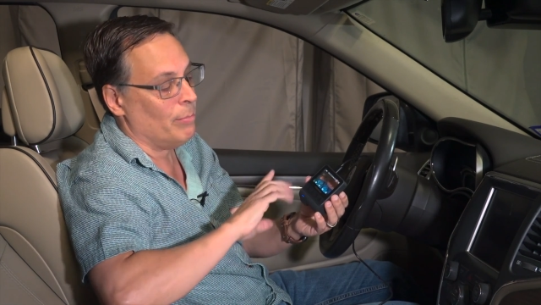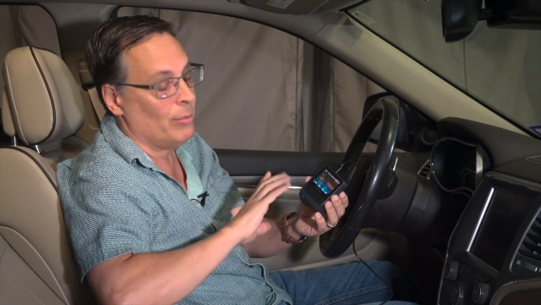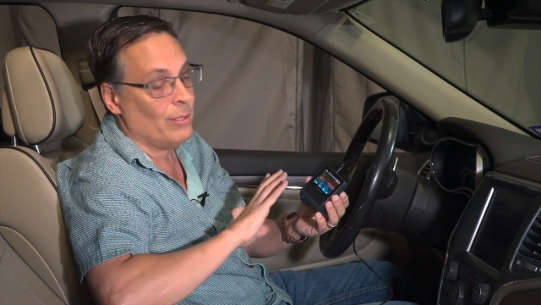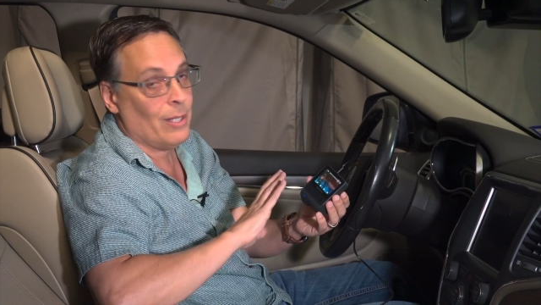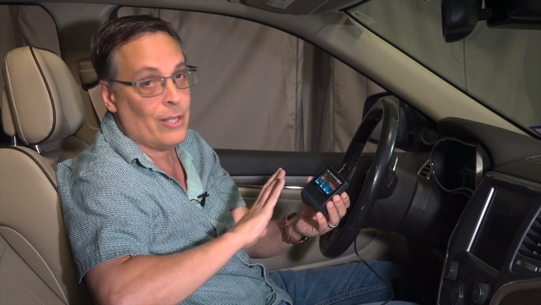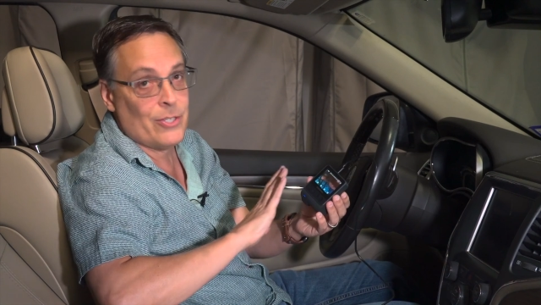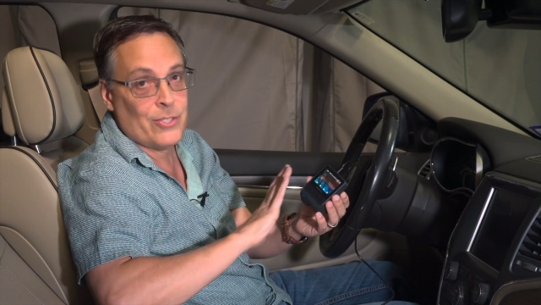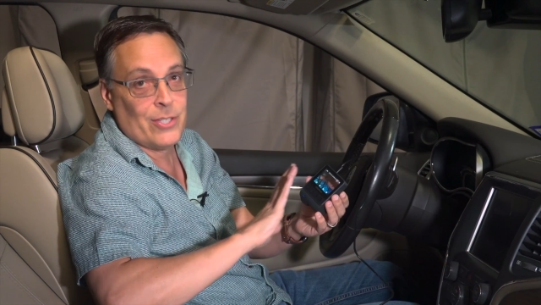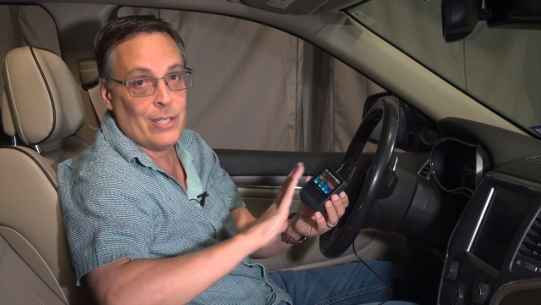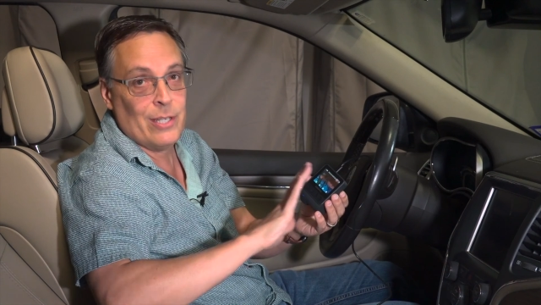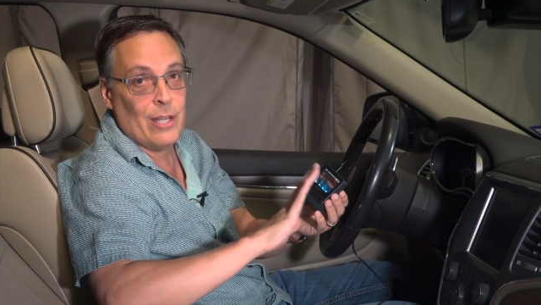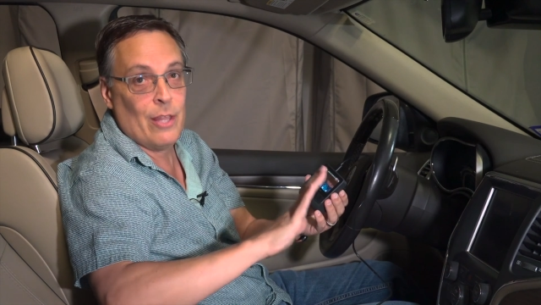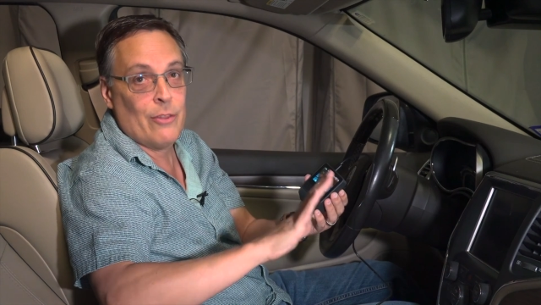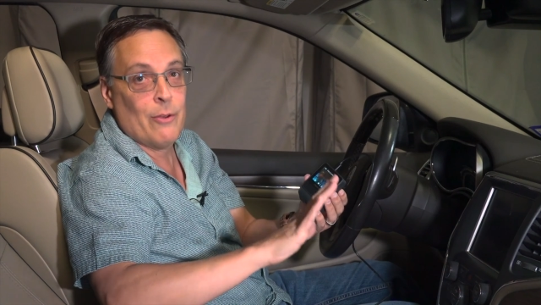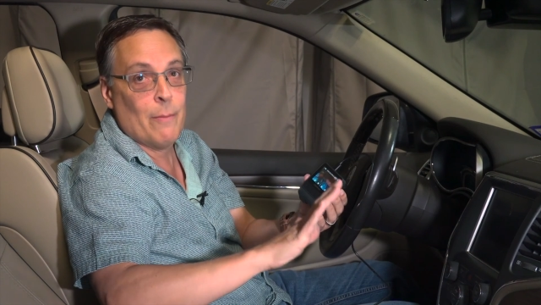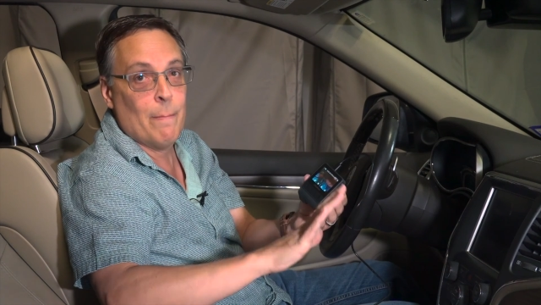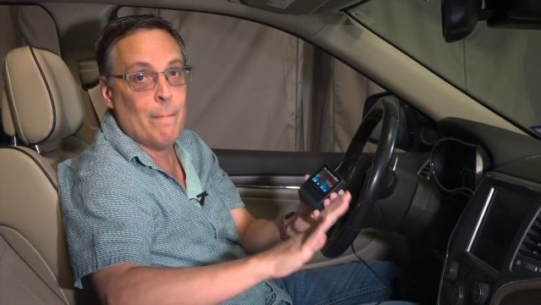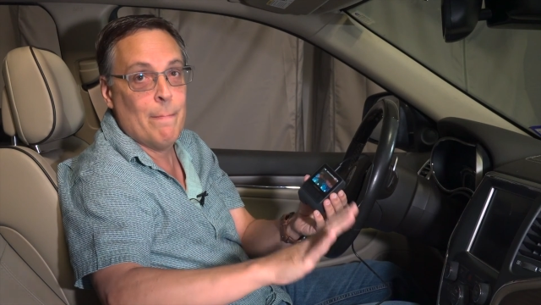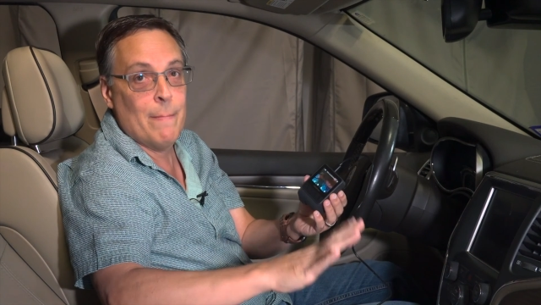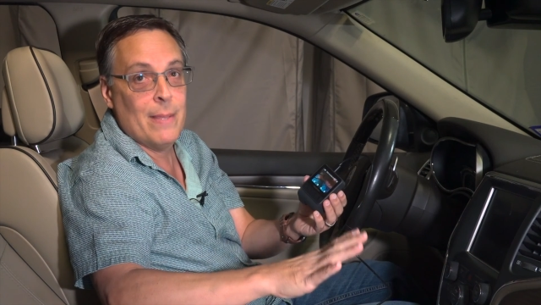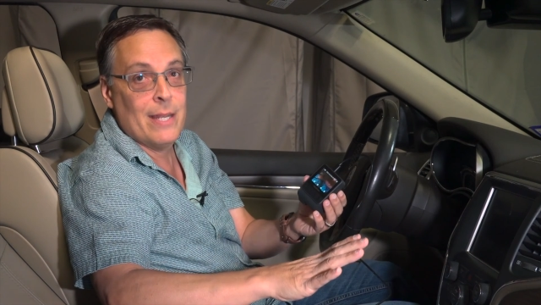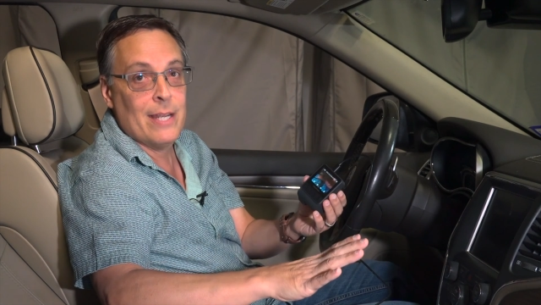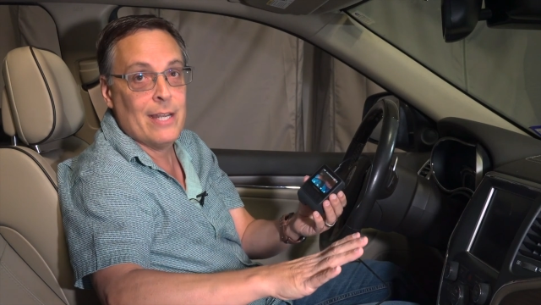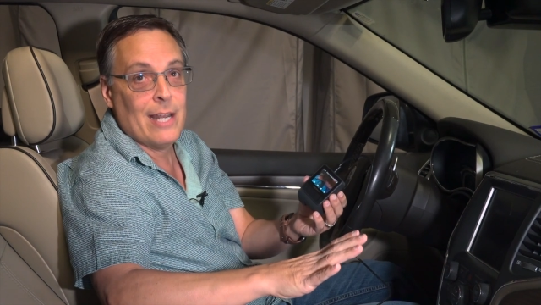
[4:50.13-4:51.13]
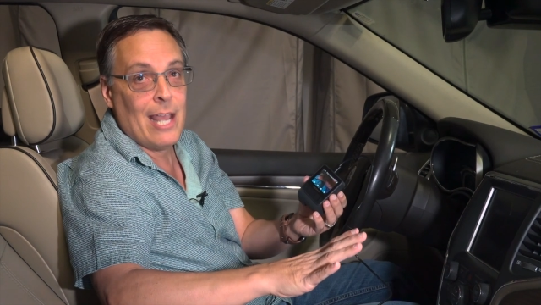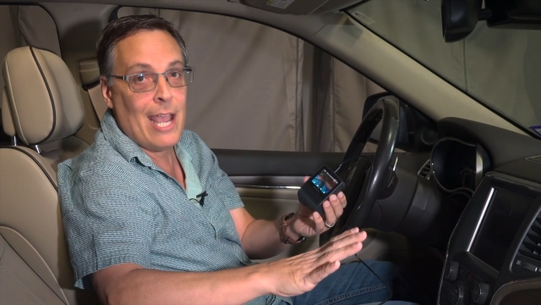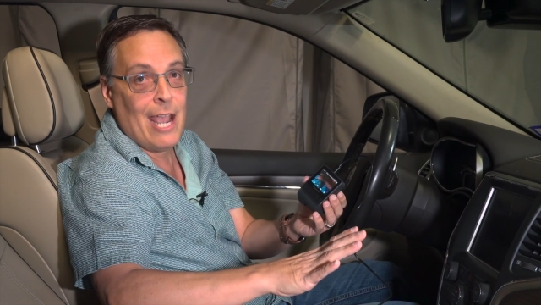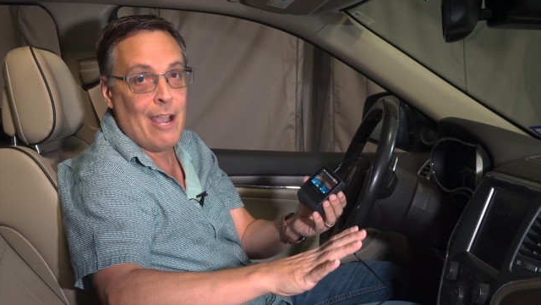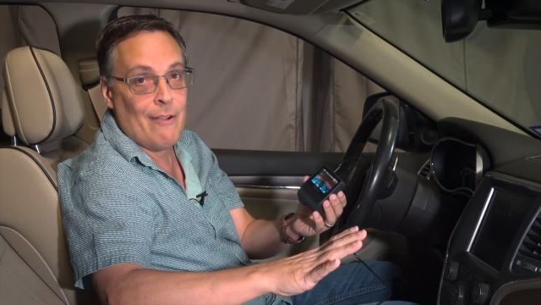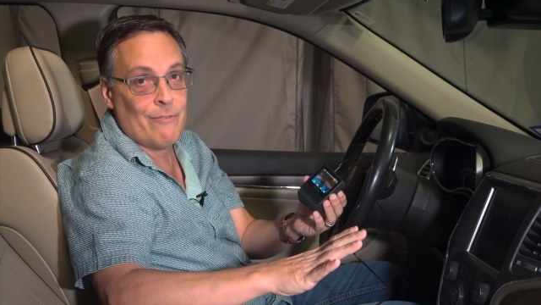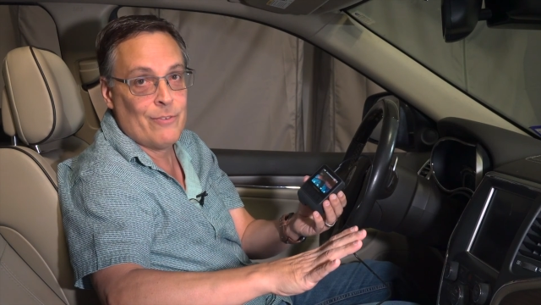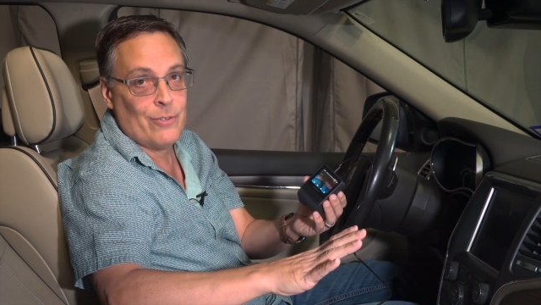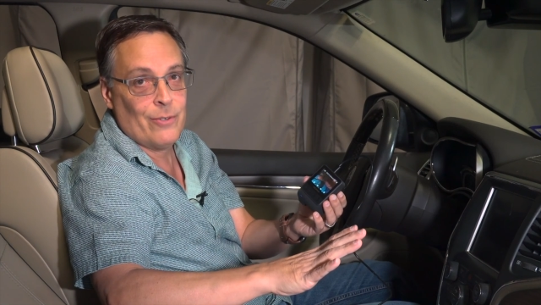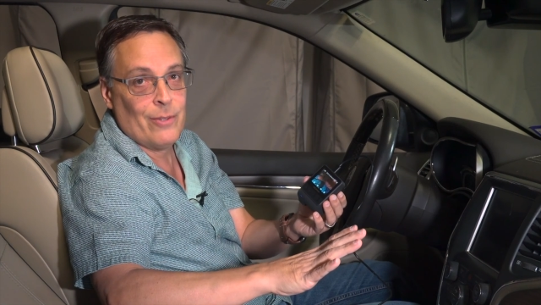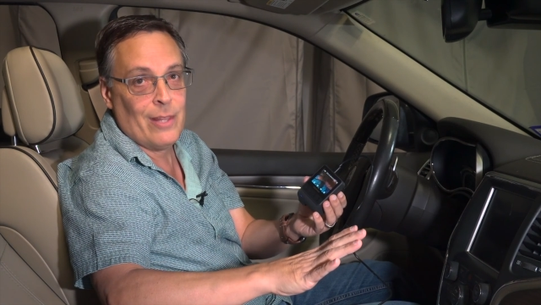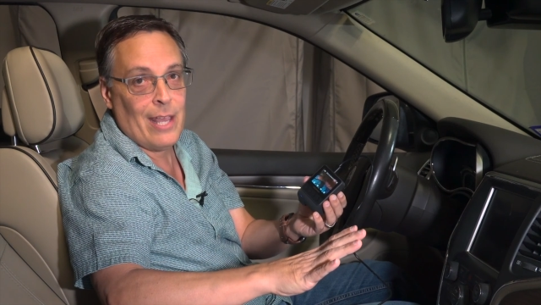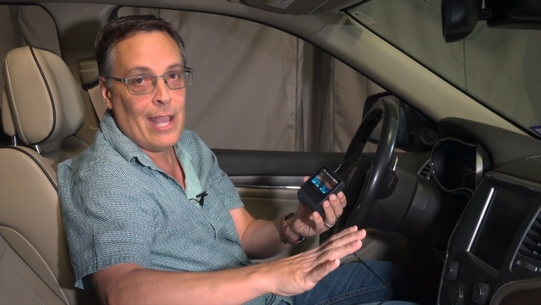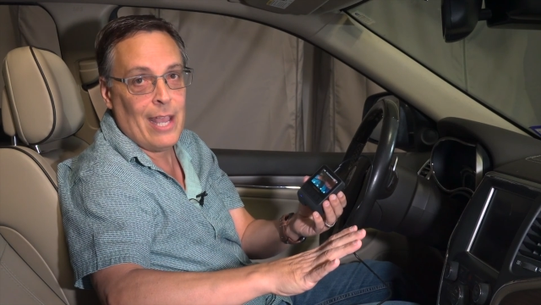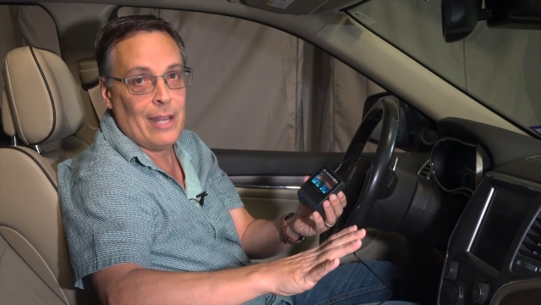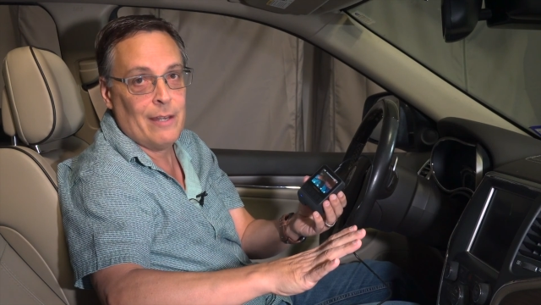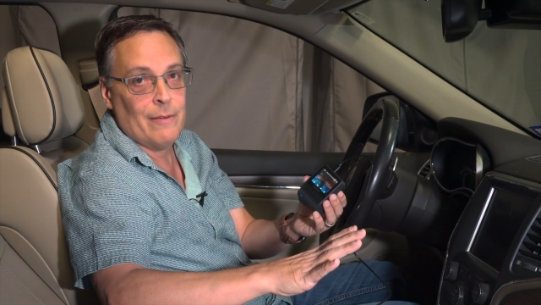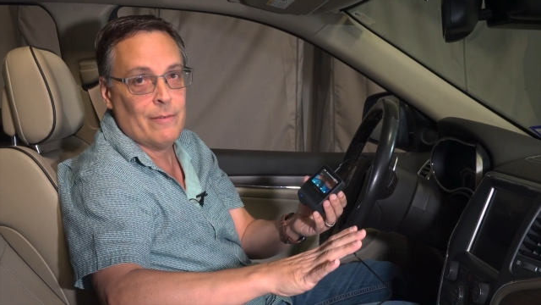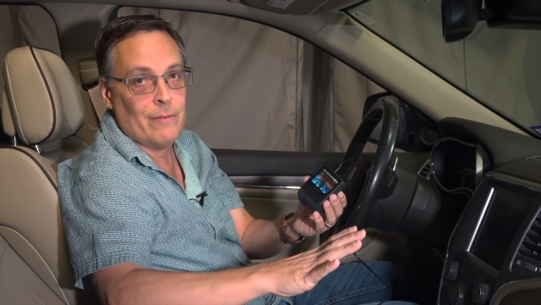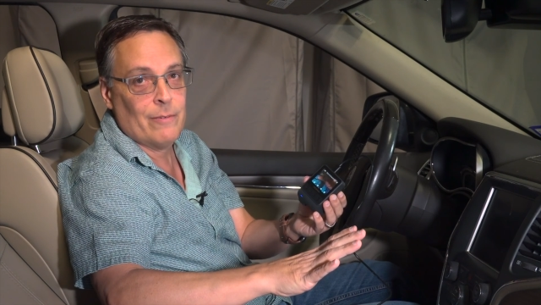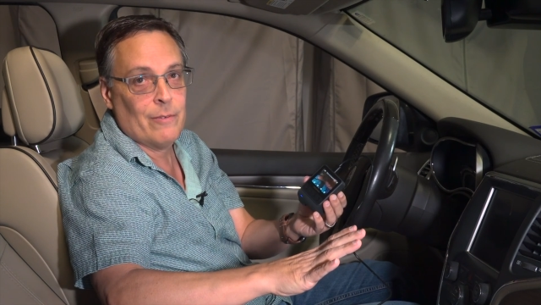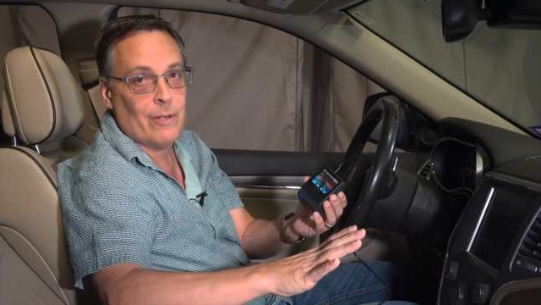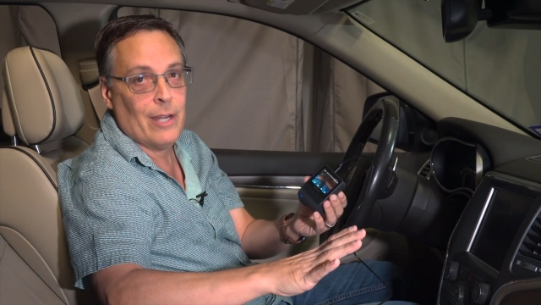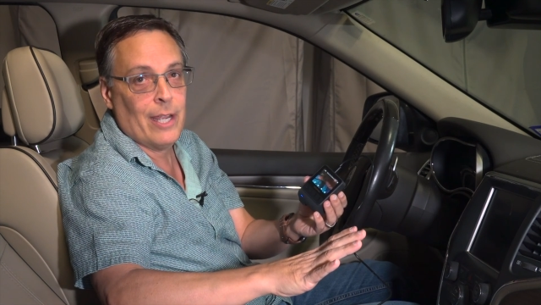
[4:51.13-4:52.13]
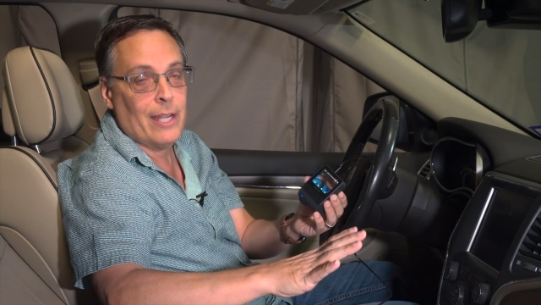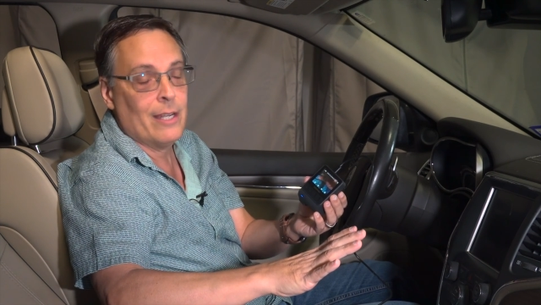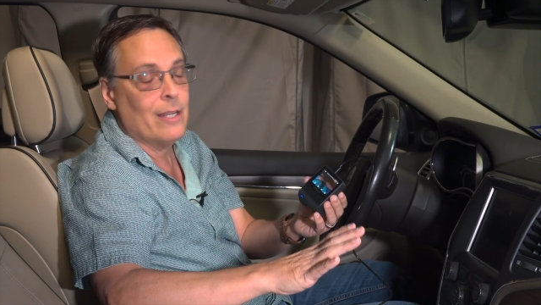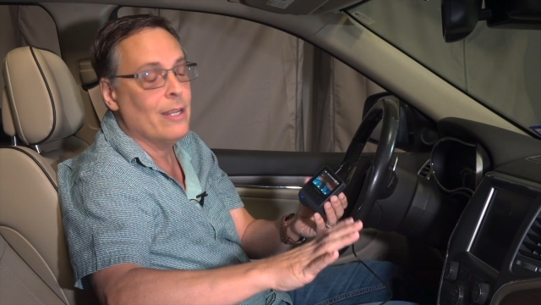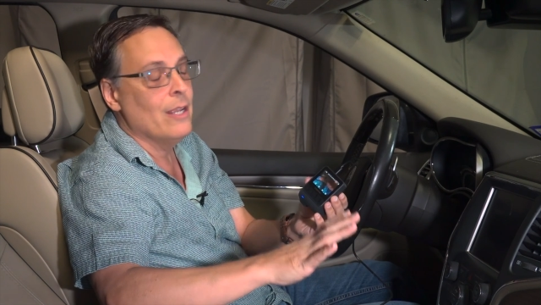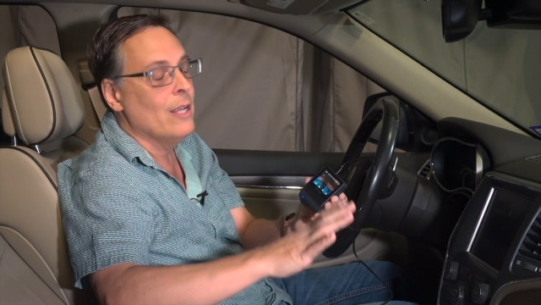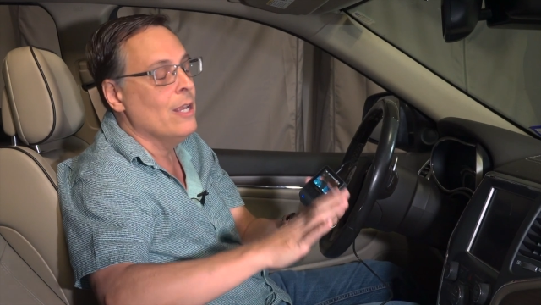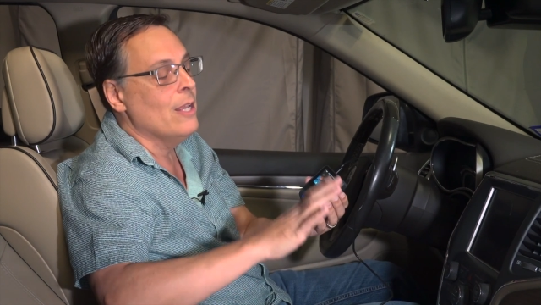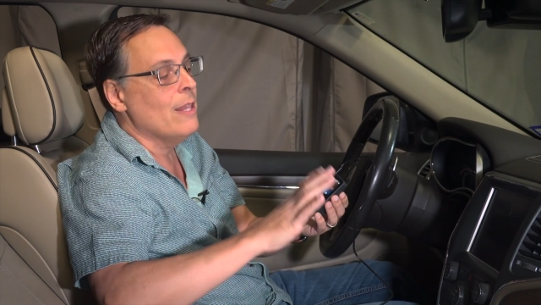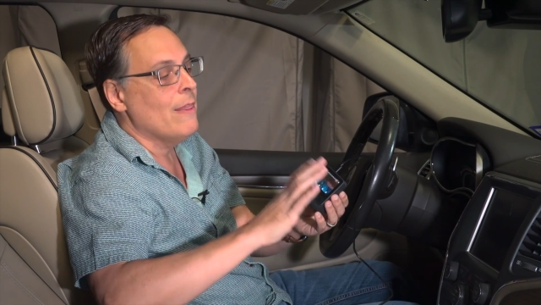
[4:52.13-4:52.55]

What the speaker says: plus another minute after that, right?